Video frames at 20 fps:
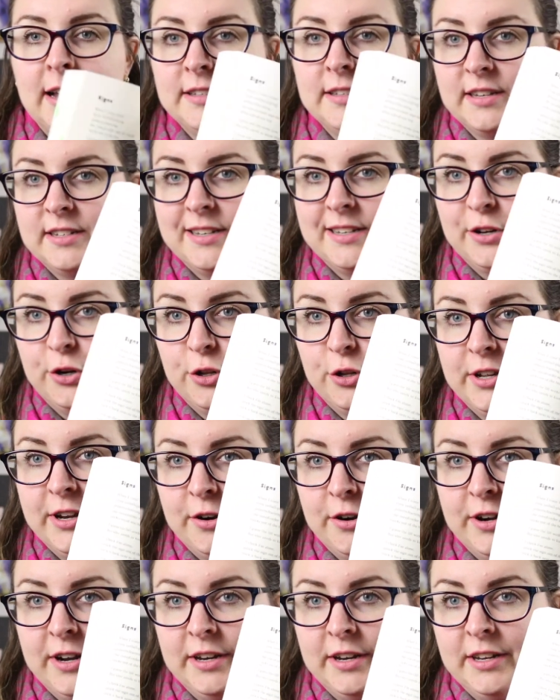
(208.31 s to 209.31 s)
As I said
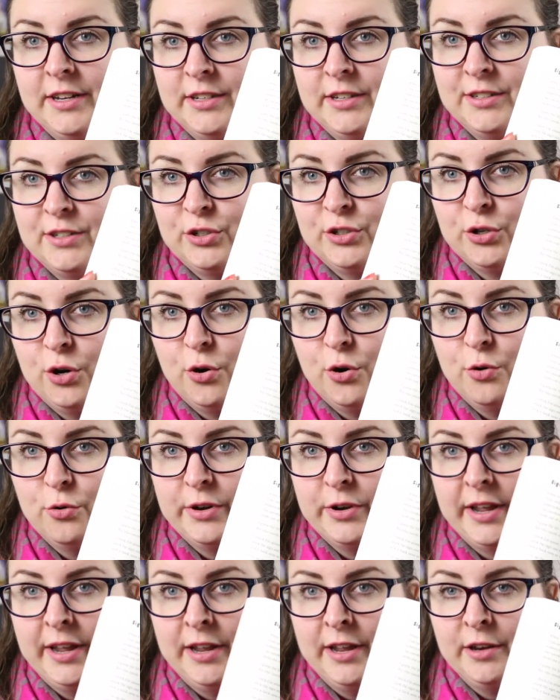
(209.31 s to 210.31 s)
earlier, it is
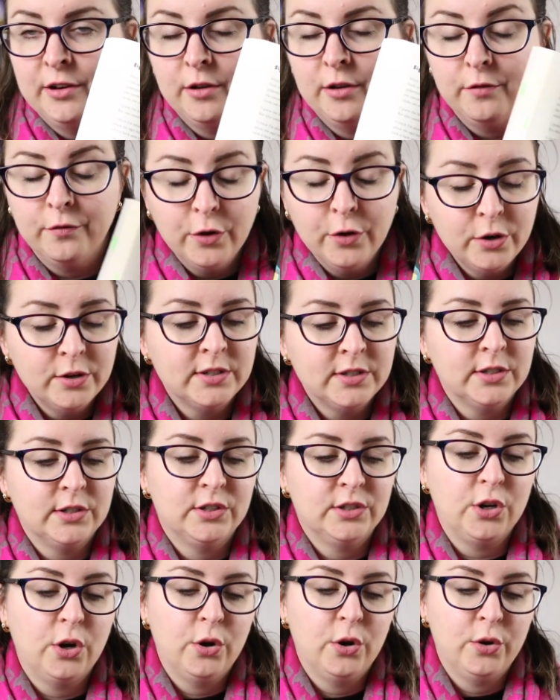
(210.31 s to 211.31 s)
told in verse,
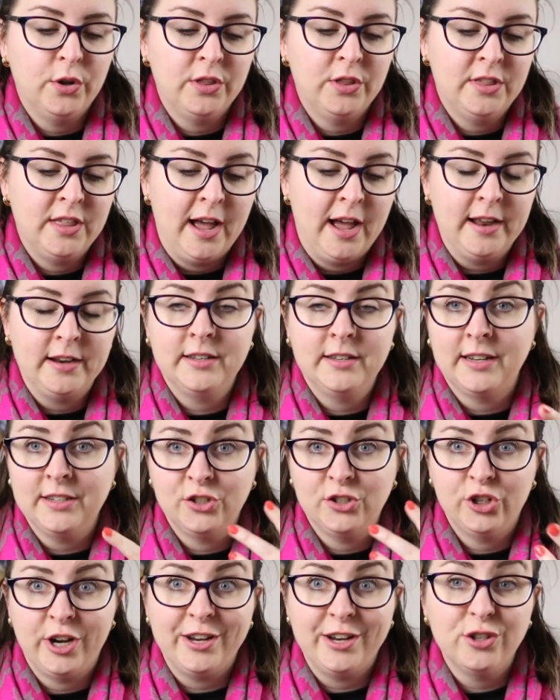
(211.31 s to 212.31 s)
so that
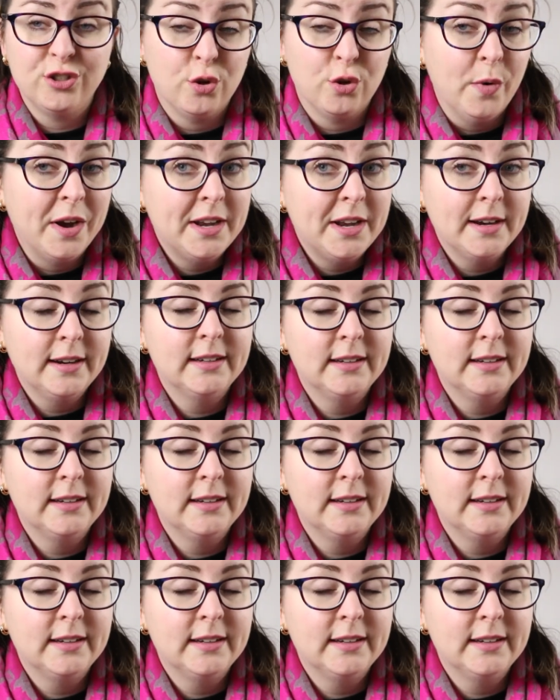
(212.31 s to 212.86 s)
does change the reading